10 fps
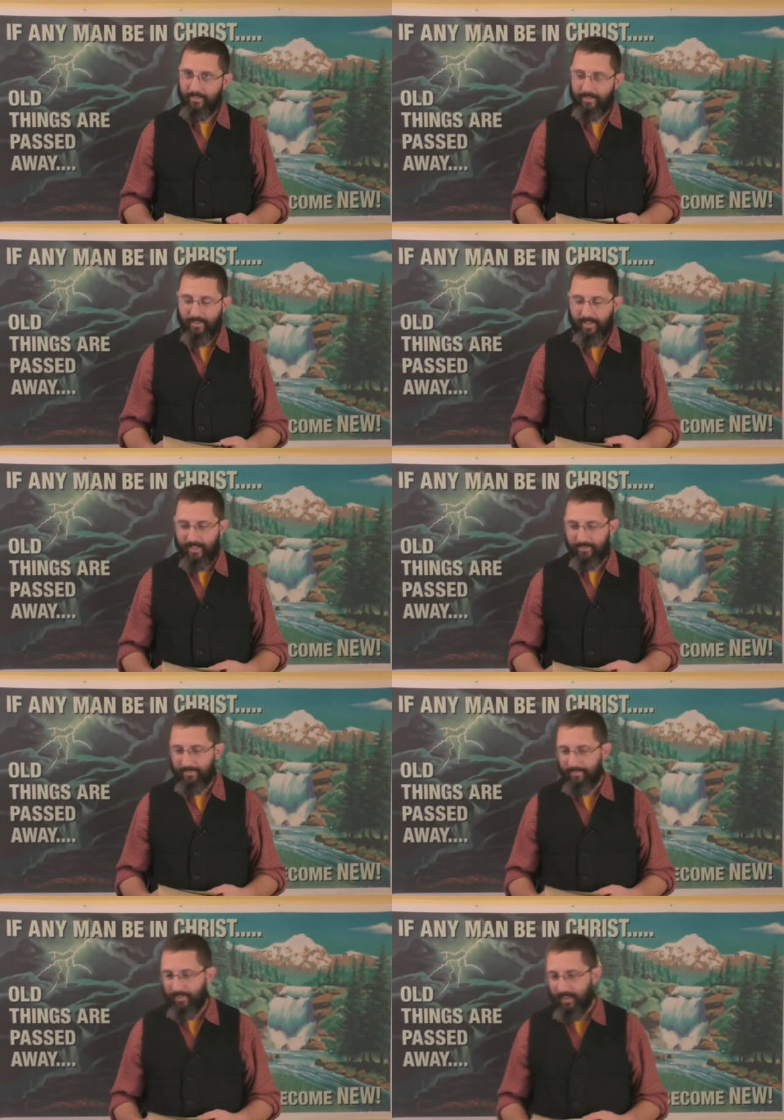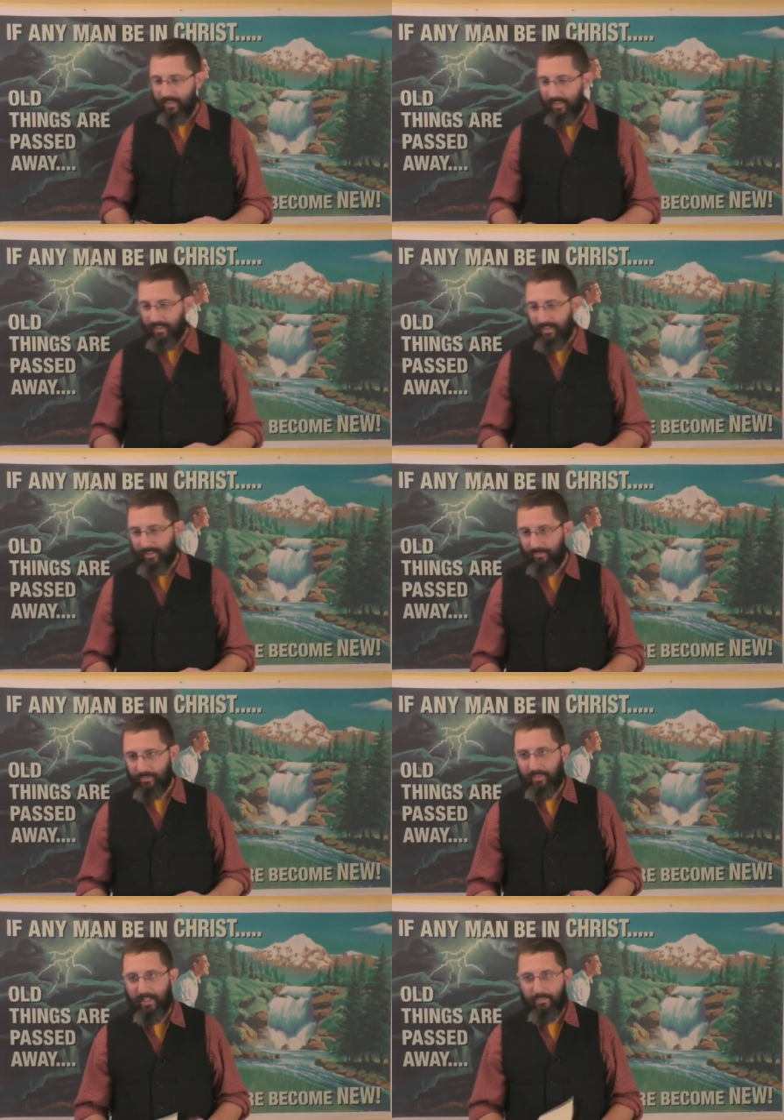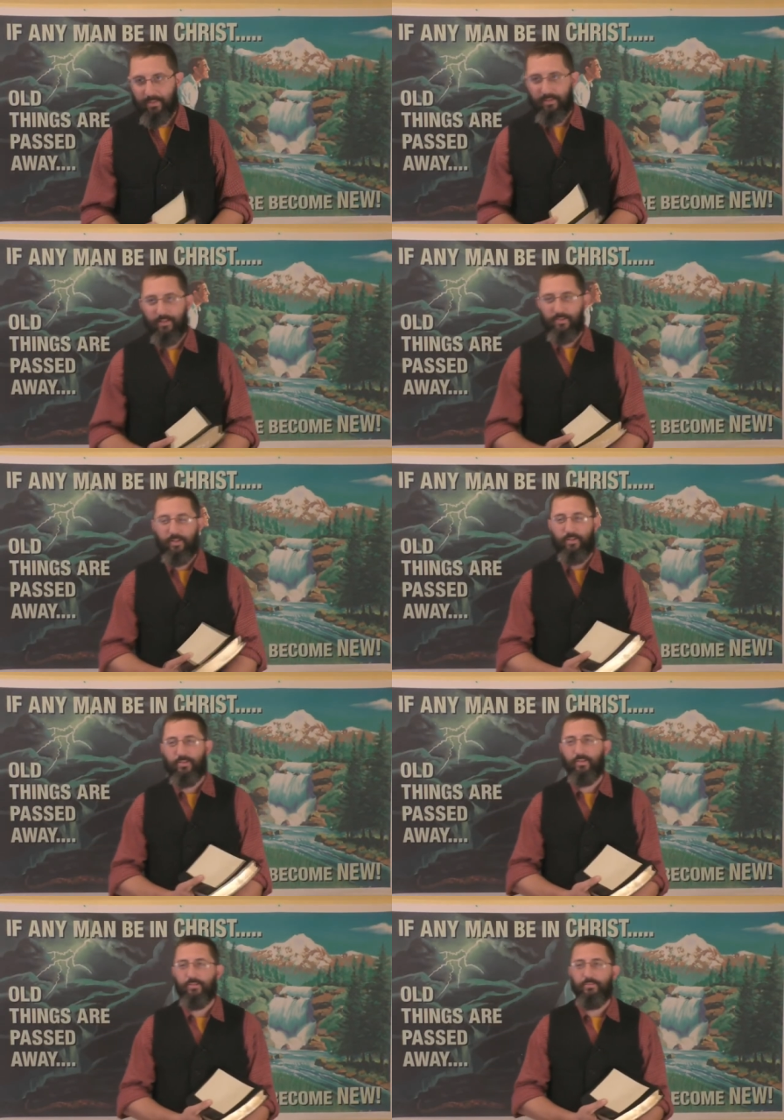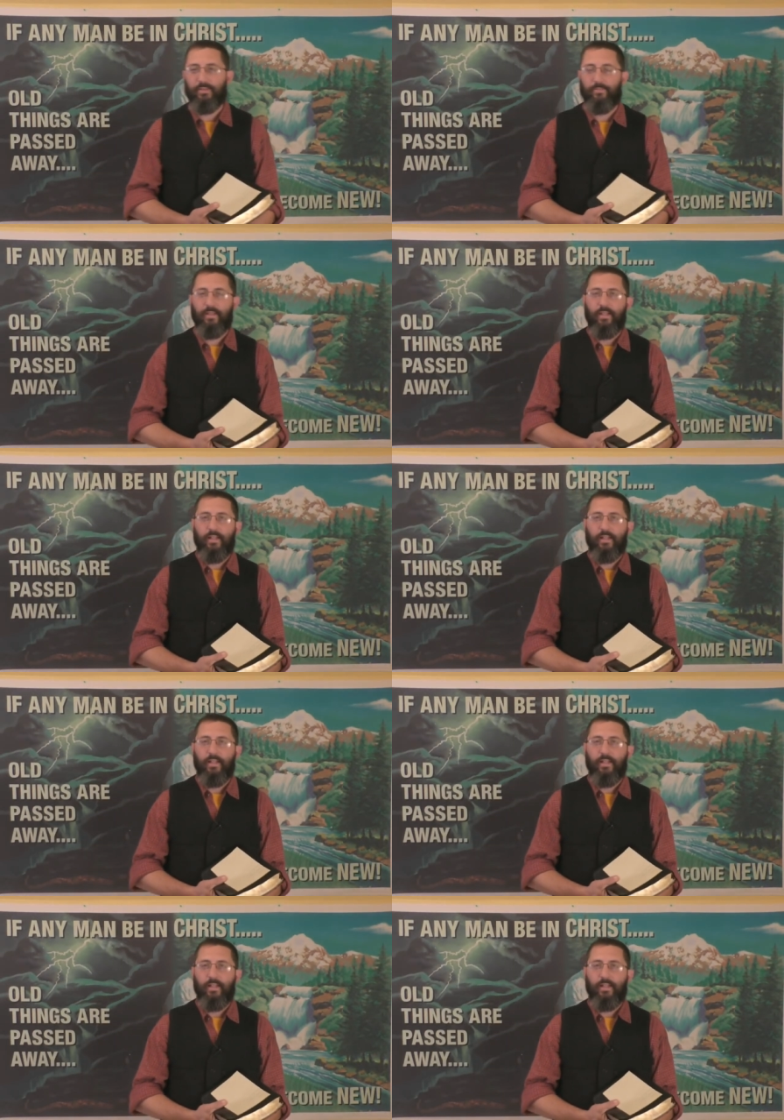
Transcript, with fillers: So there you have it. Uh, that was a bad McDonald's to go to, but